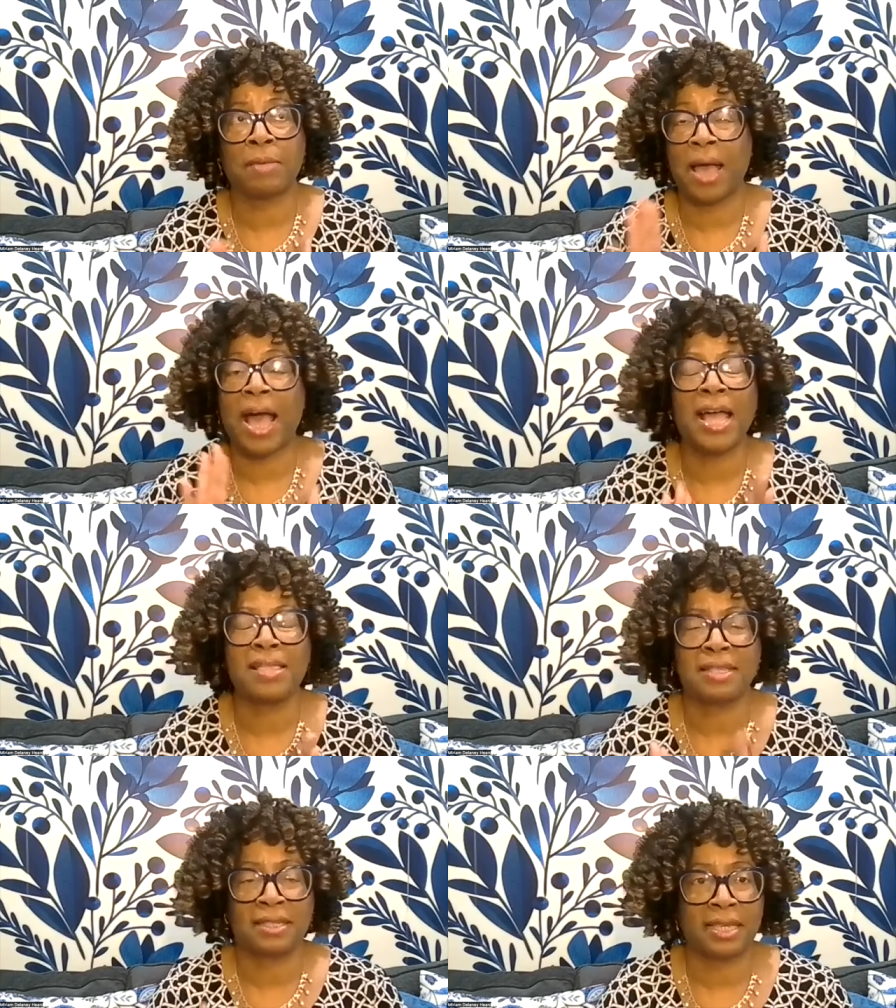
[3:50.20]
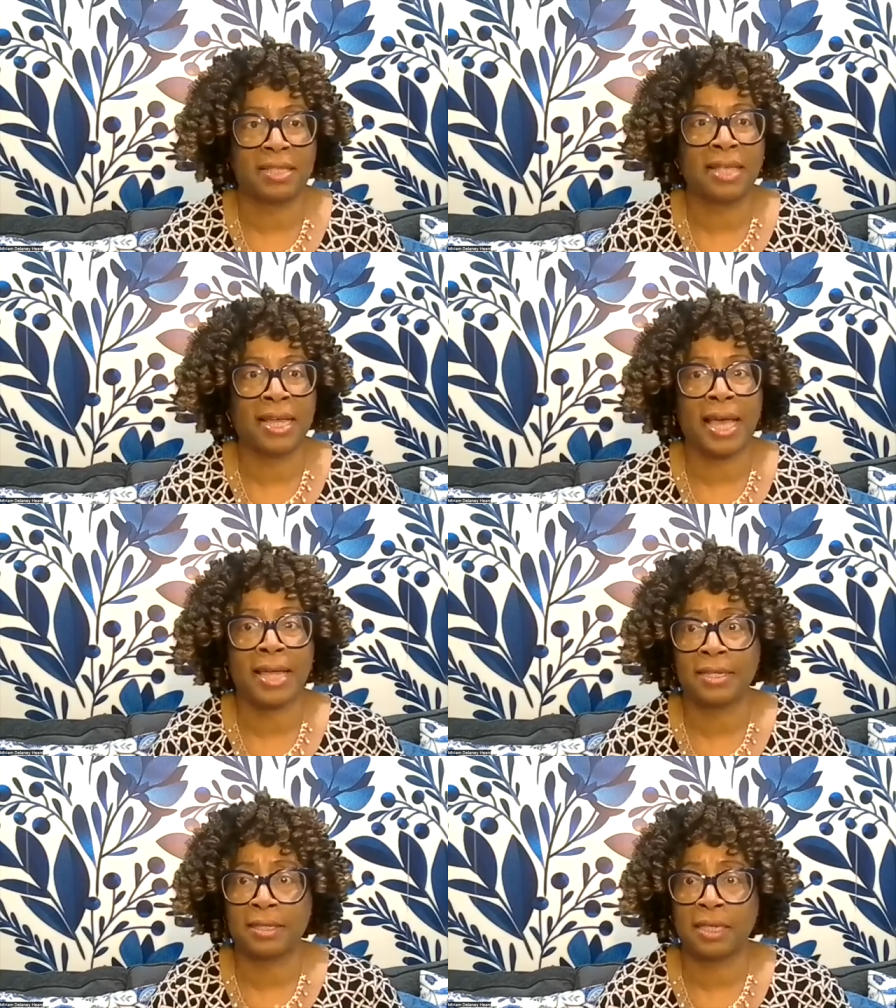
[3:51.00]
like behind the scenes. I
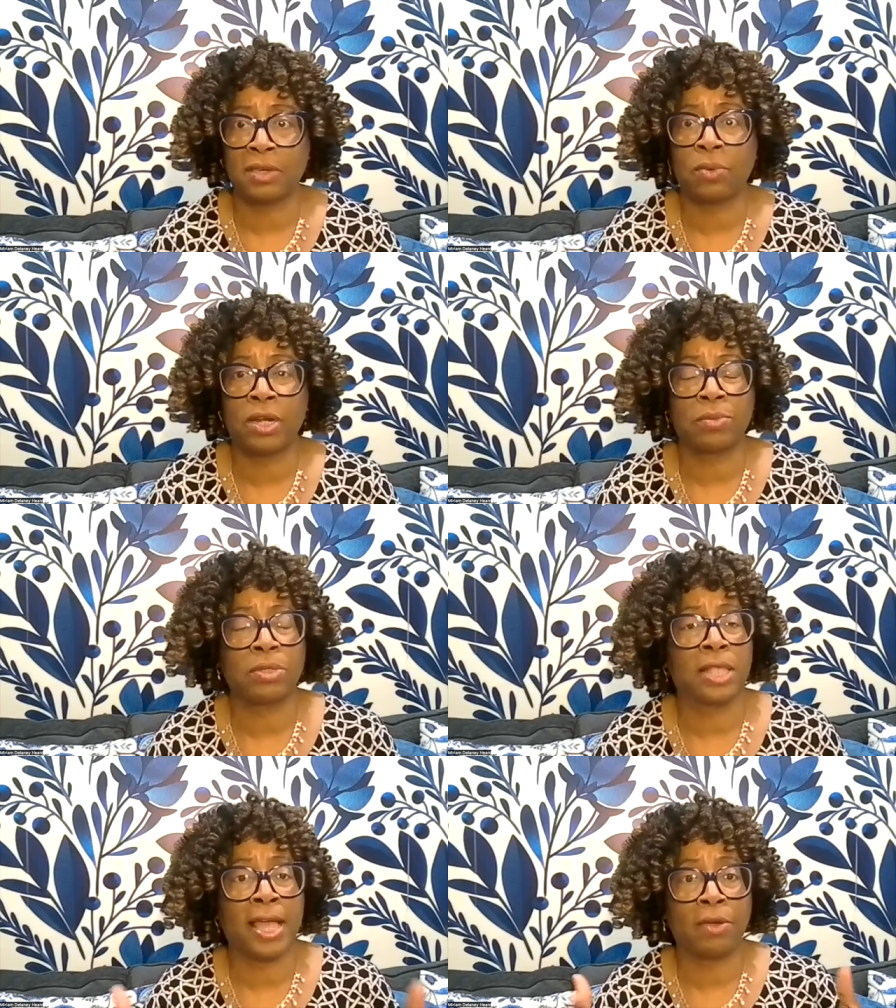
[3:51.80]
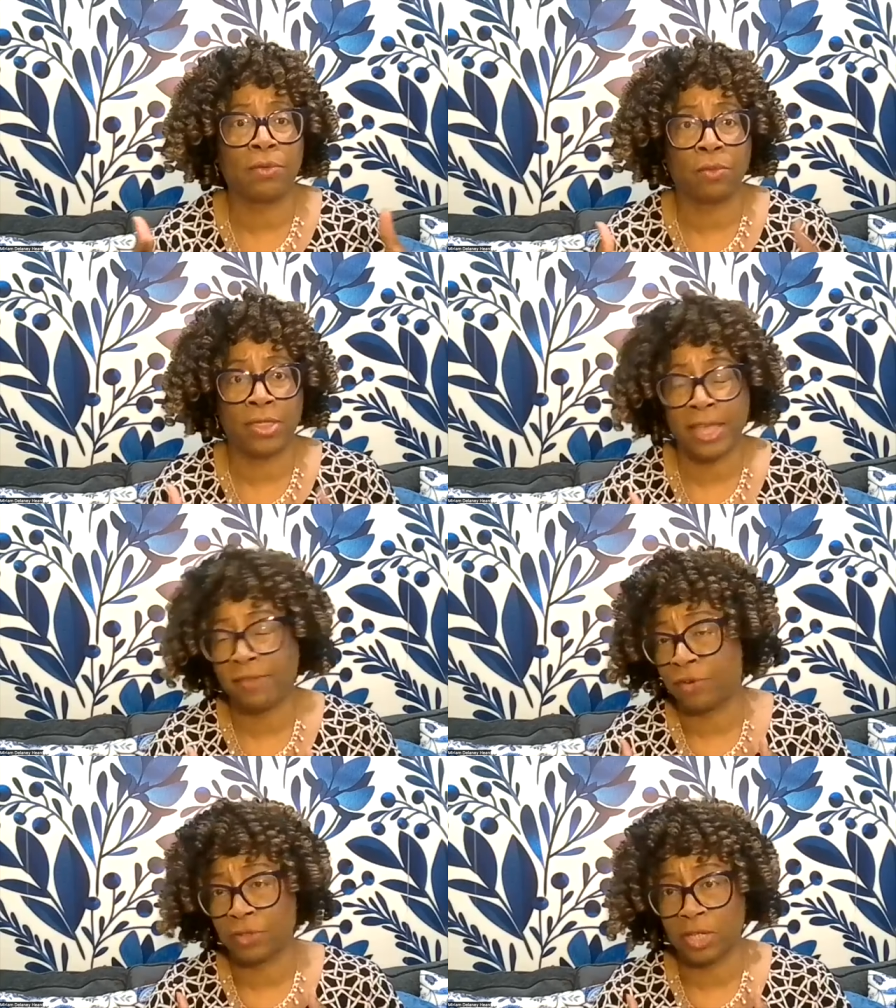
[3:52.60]
got to see what it was like when
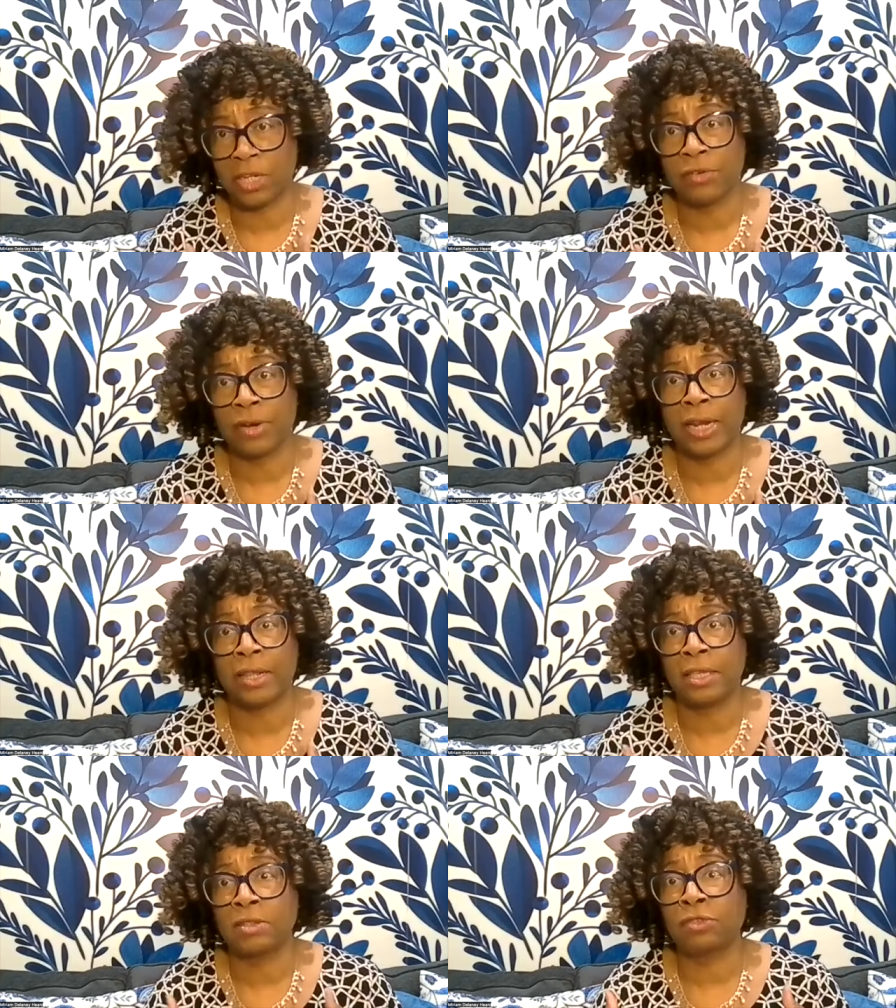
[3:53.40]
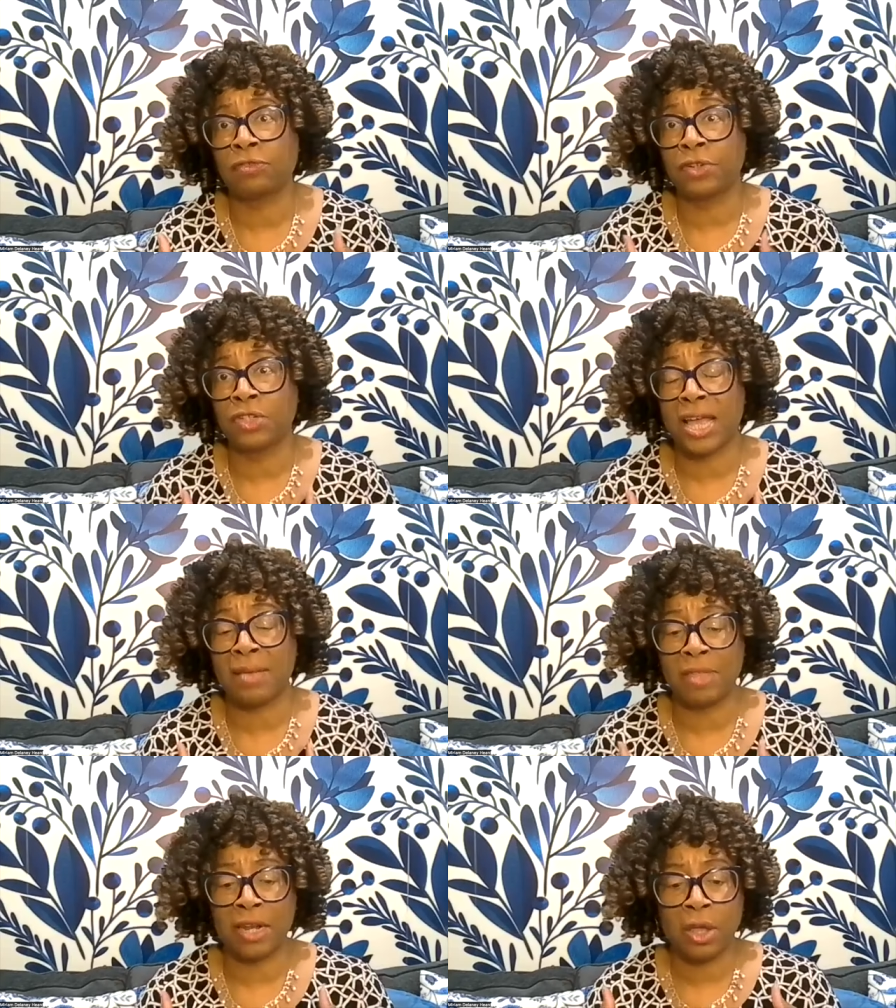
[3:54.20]
they first integrated. These are the first
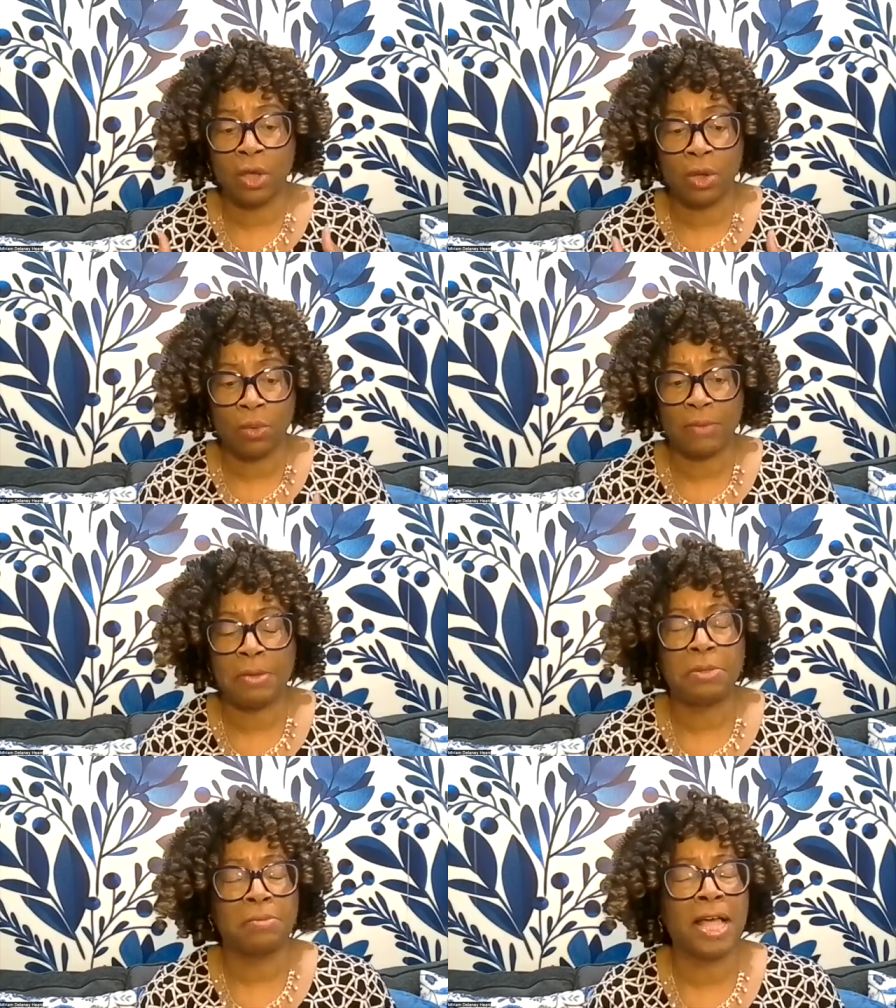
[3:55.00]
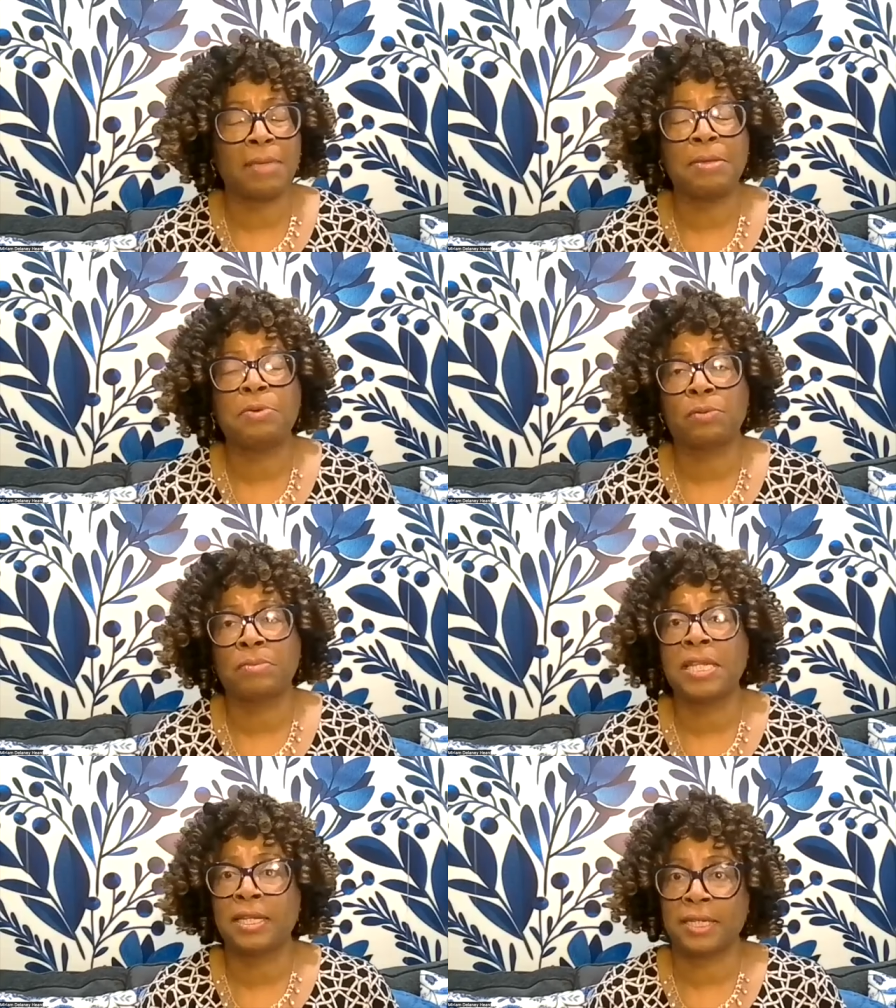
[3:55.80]
time that white people and black people were
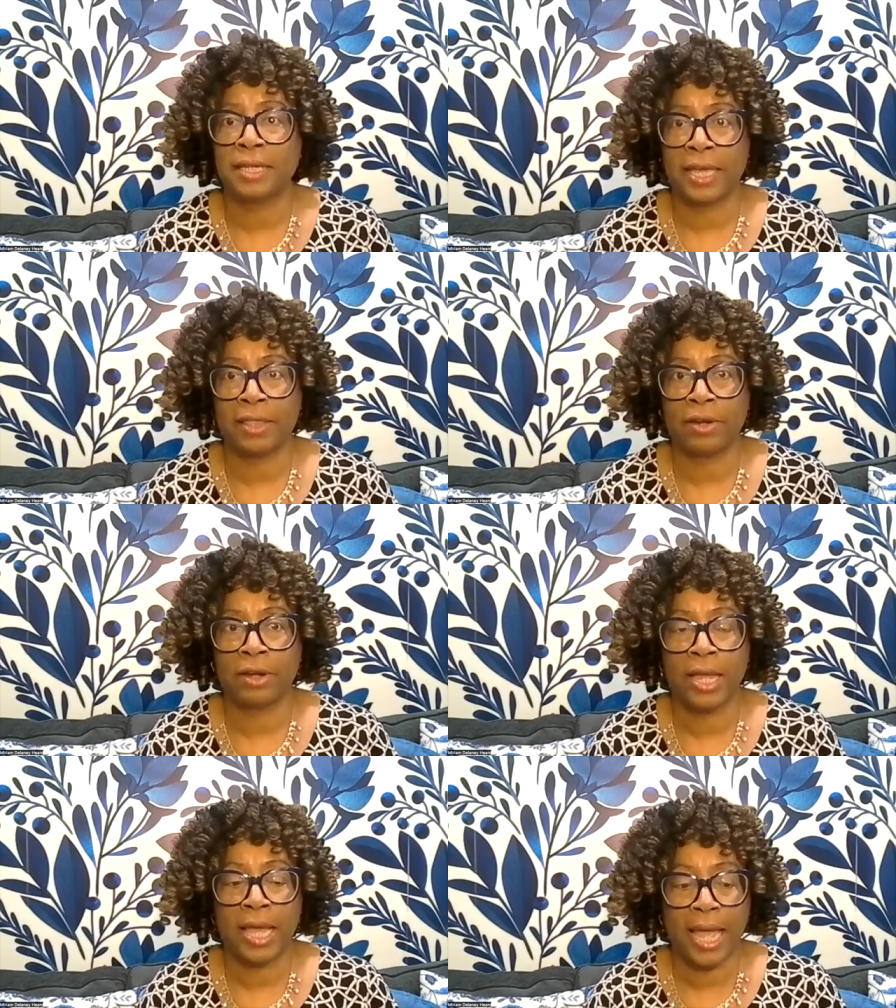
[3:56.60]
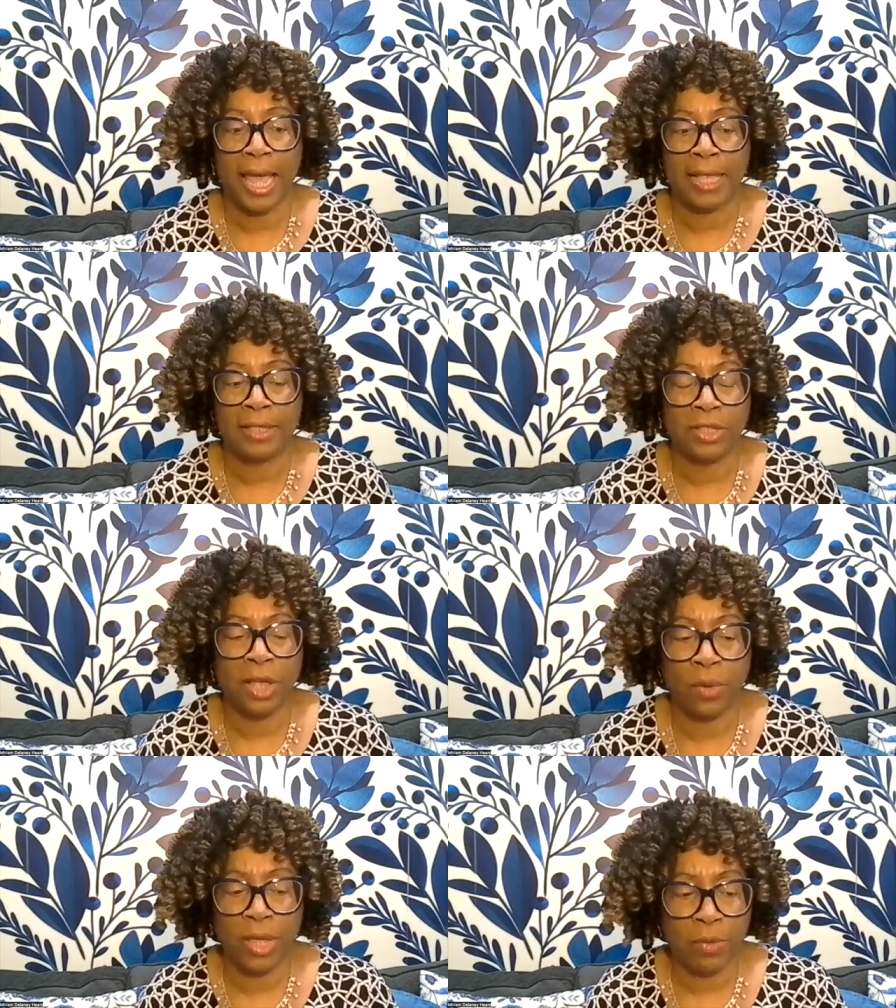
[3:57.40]
meeting together, and
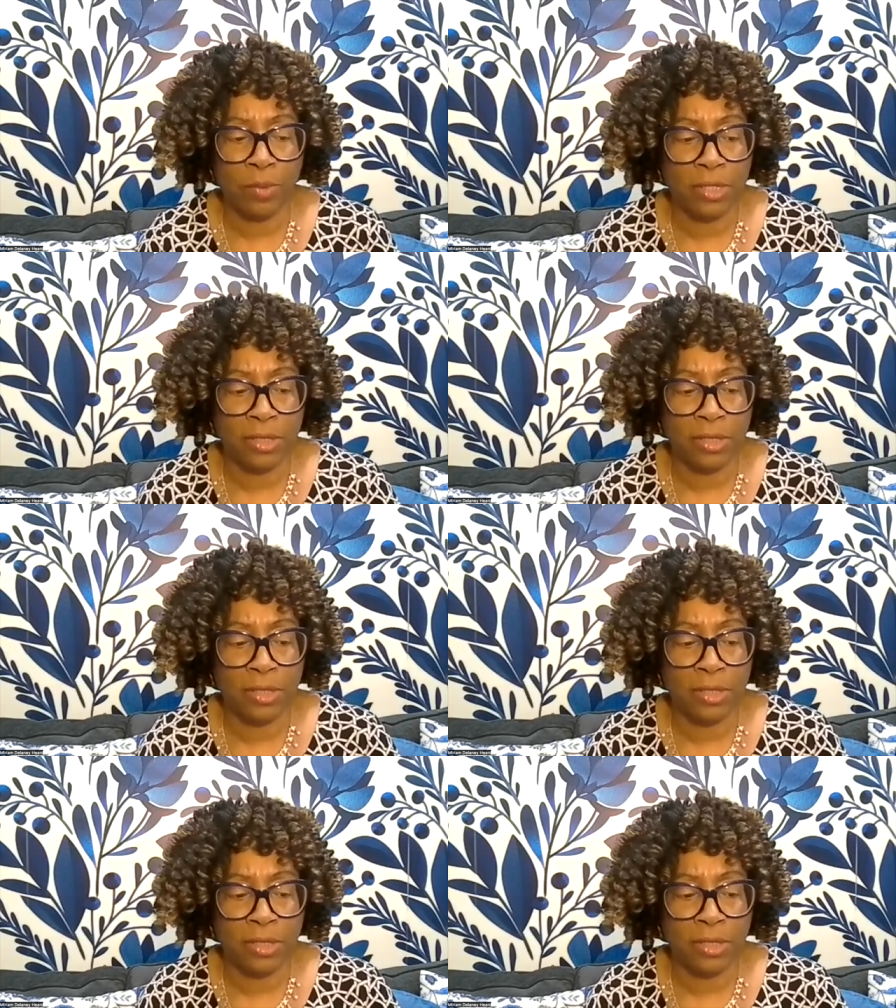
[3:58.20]
so it was.